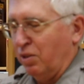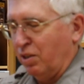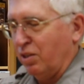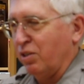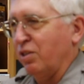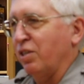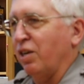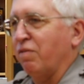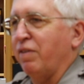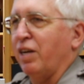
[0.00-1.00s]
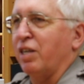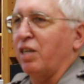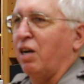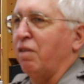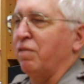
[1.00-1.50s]
Yes, in Death Valley,
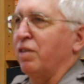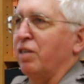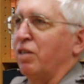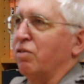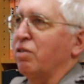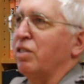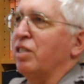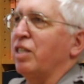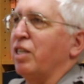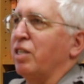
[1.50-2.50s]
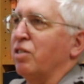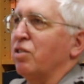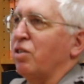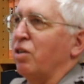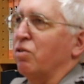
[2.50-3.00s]
often
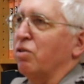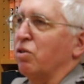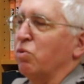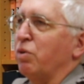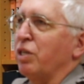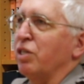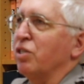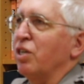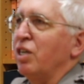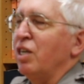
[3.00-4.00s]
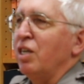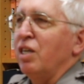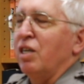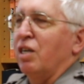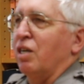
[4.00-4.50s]
110s, 120s.
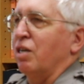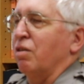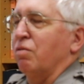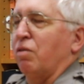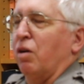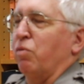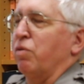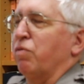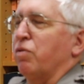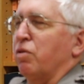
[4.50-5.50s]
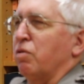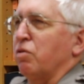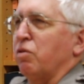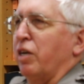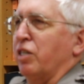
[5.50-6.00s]
I went for
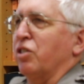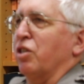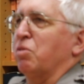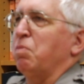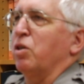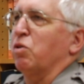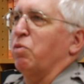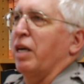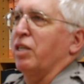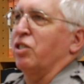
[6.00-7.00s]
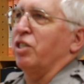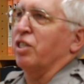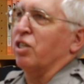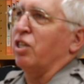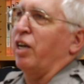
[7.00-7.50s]
like 6 months without seeing
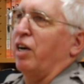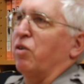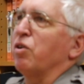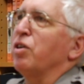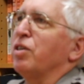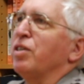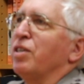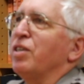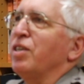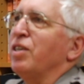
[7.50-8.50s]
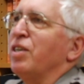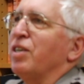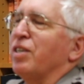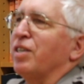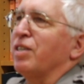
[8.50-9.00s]
a cloud,
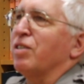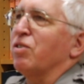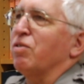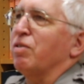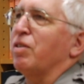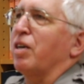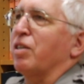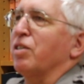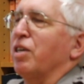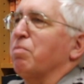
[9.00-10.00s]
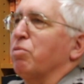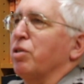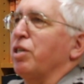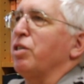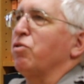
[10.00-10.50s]
so that could get
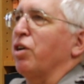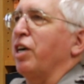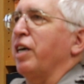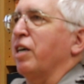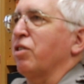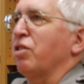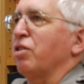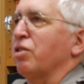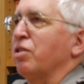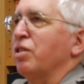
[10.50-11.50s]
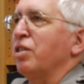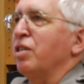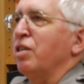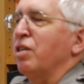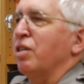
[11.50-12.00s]
pretty dry out there.
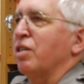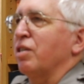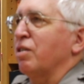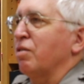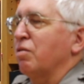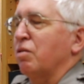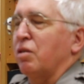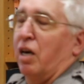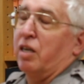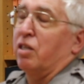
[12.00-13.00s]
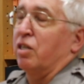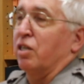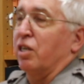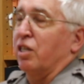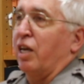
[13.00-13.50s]
And then
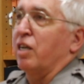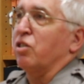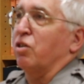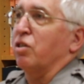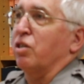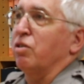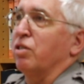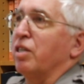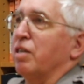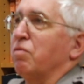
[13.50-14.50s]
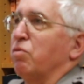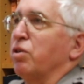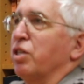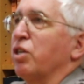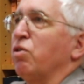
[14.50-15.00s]
again, Alaska could get
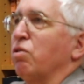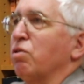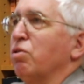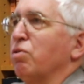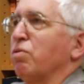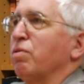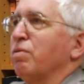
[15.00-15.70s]
really cold too.